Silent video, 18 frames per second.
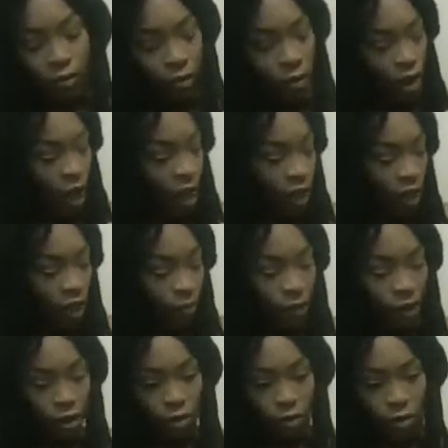I keep
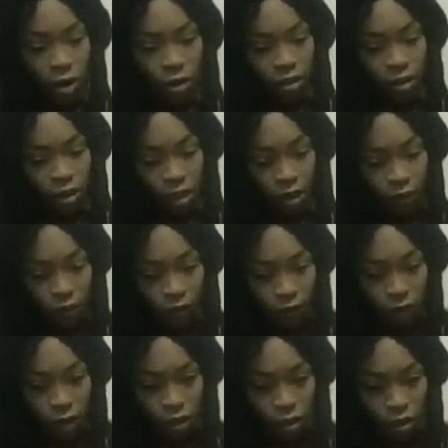hearing the word
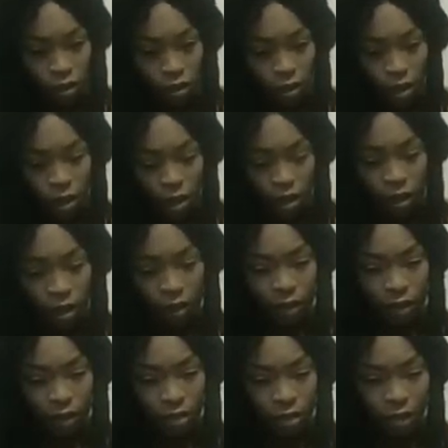selfish. Like
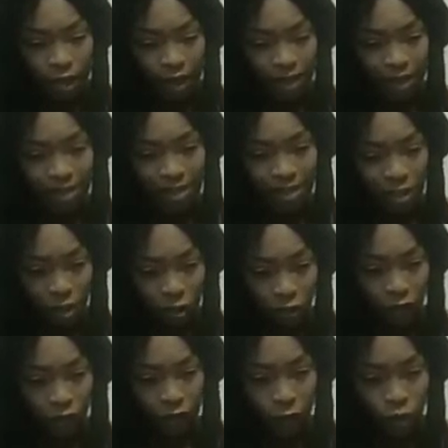they're saying
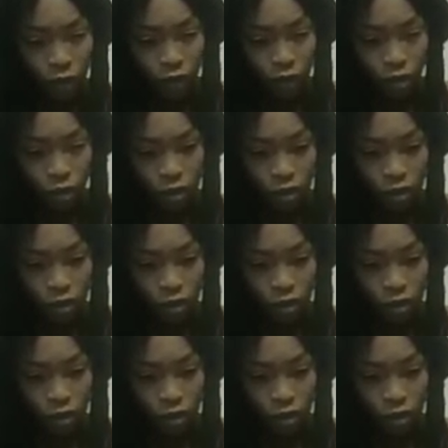selfish.